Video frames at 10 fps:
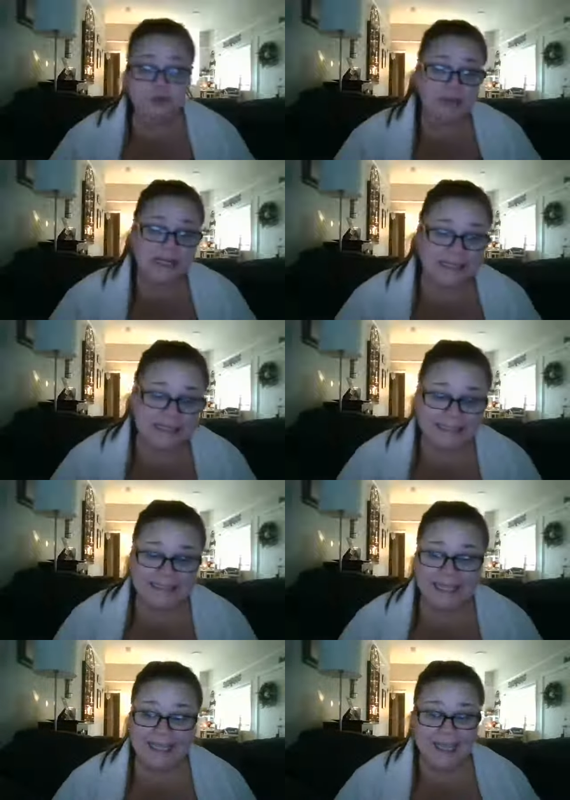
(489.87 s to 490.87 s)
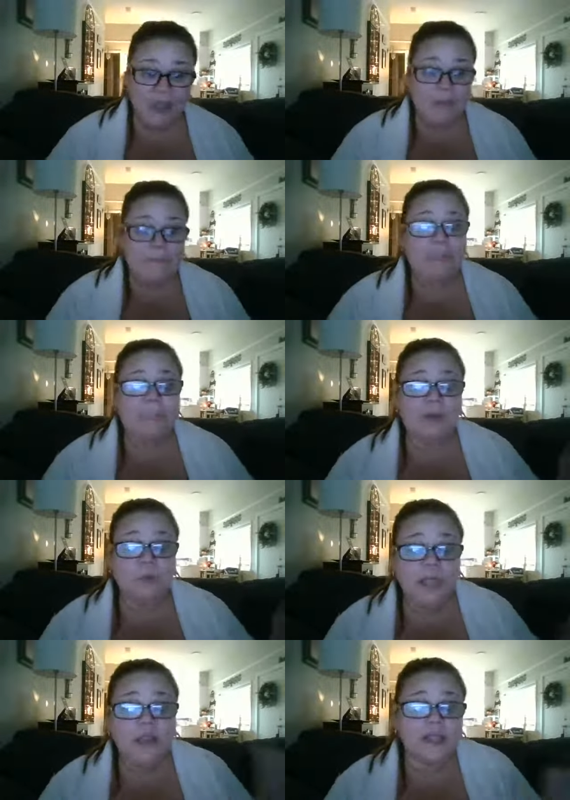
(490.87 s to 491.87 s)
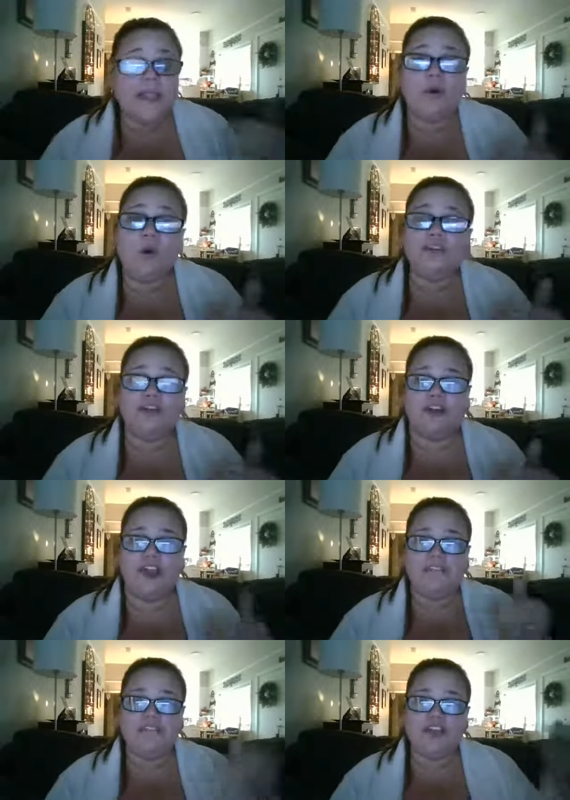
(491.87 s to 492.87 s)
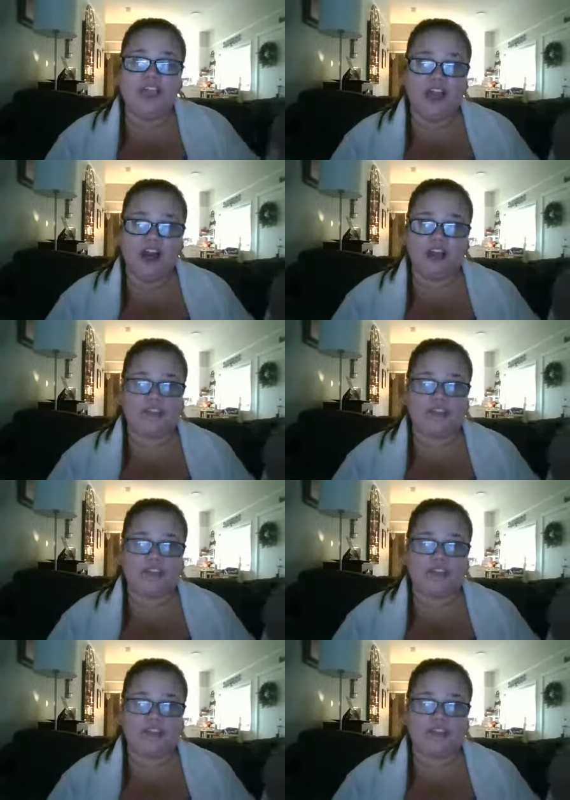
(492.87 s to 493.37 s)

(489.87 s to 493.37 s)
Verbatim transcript: really, like, we are getting older every year.